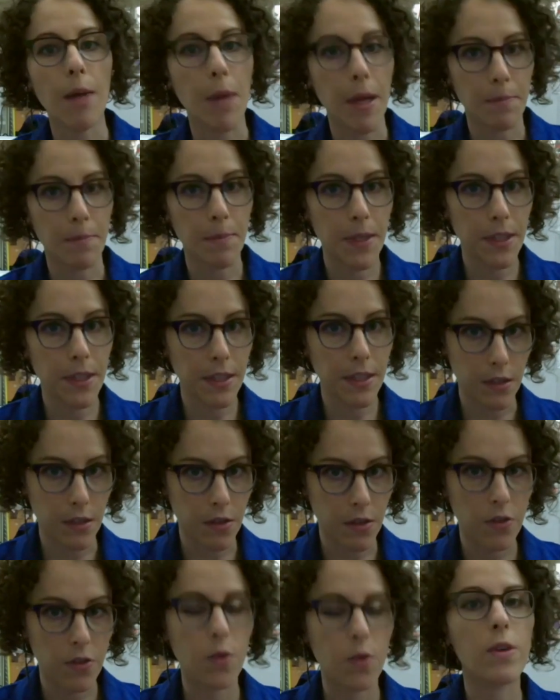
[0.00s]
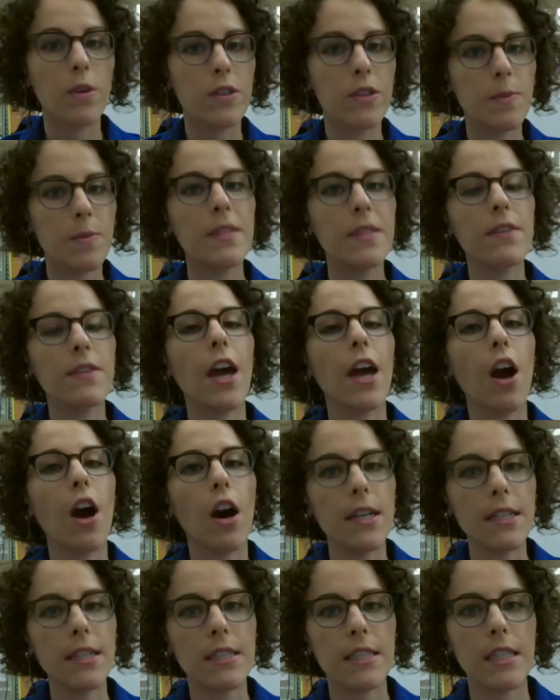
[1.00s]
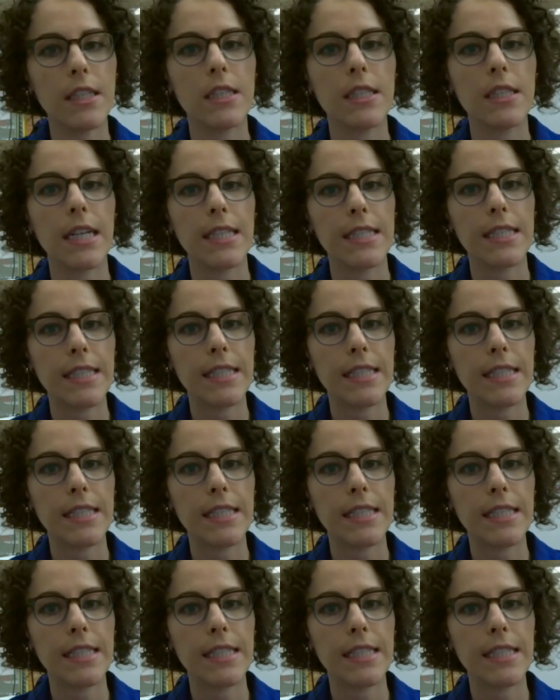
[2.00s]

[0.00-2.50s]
provided the freedom to develop a new set of